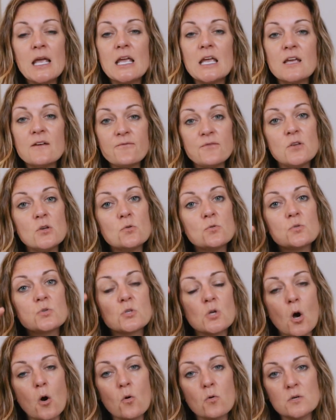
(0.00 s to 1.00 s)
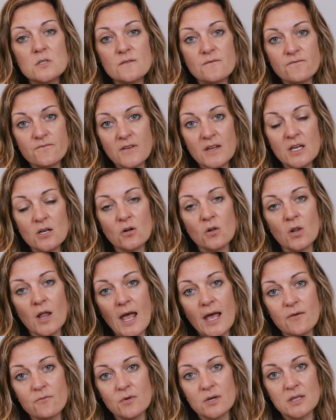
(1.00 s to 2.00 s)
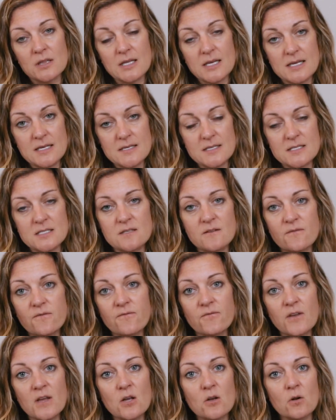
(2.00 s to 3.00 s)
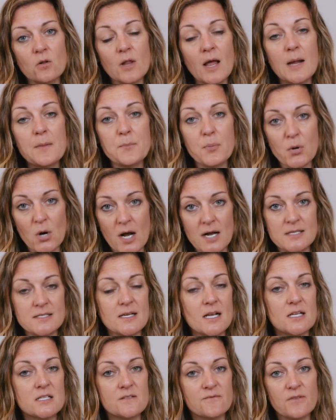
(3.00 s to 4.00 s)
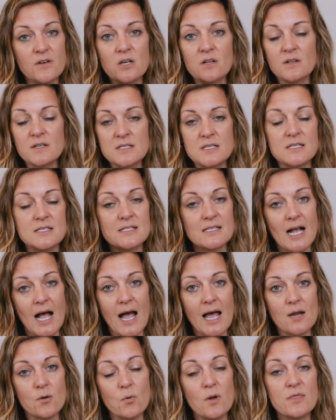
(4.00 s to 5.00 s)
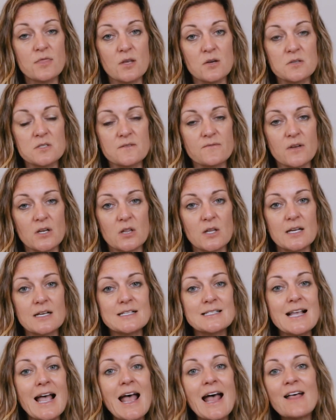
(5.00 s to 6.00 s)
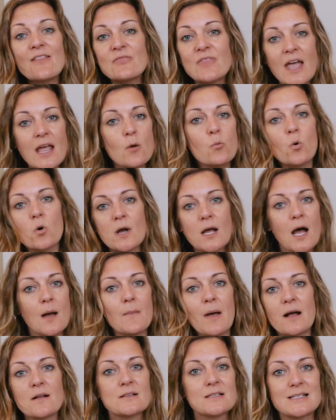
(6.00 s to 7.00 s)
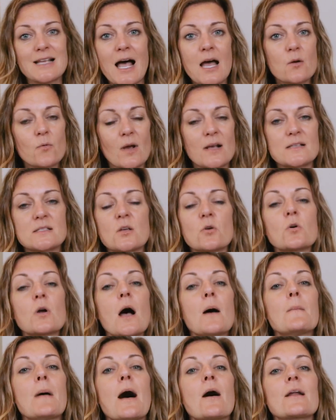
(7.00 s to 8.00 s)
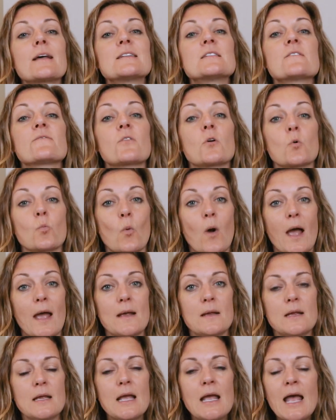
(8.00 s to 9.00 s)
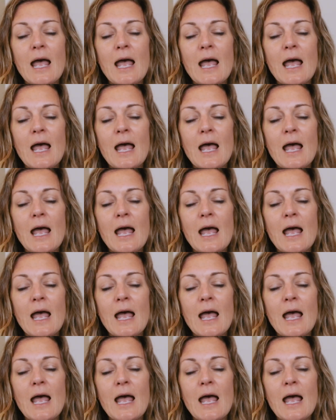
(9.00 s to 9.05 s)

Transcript: If you don't feel and release, feel and process, feel and decide with those feelings, they will come out sideways. They'll come out a different way.